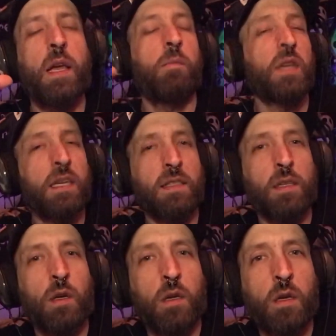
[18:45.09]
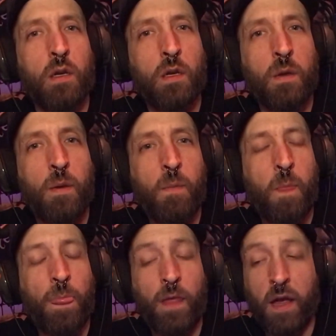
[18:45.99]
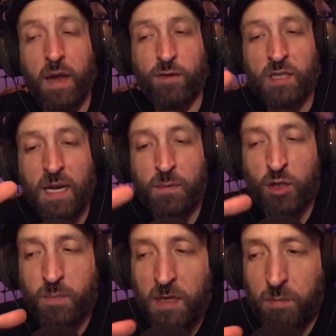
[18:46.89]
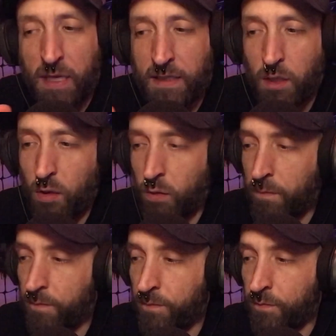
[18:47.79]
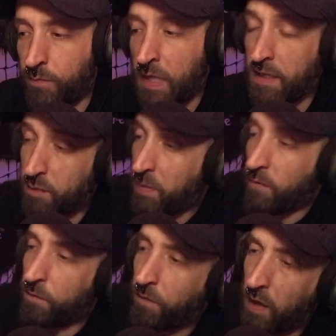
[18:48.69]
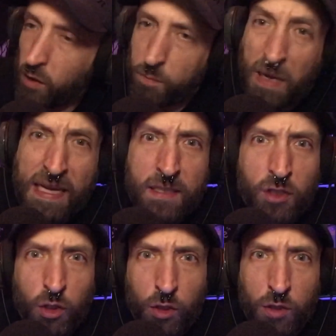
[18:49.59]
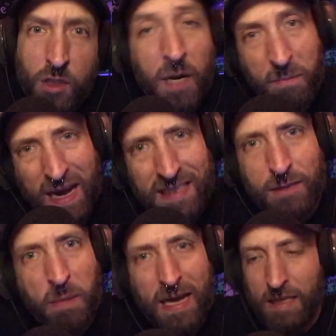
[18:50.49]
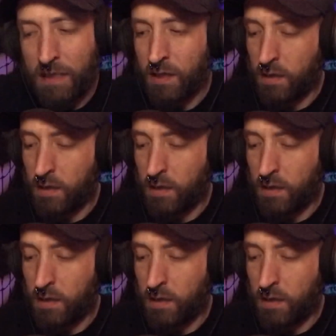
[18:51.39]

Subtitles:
Because every time there's been a plateau, it's been followed by a surge, by a spike.